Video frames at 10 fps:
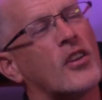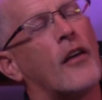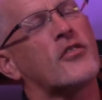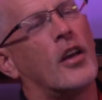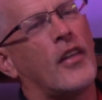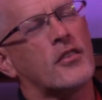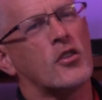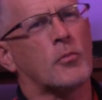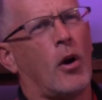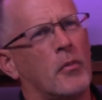I've said that
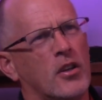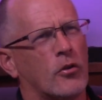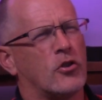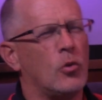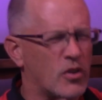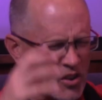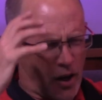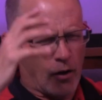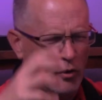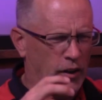since probably year 2, and so
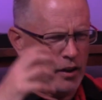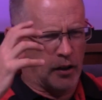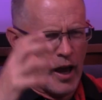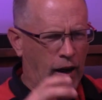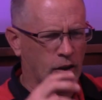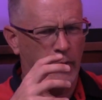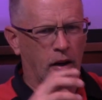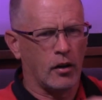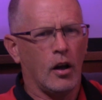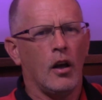I really got acclimated.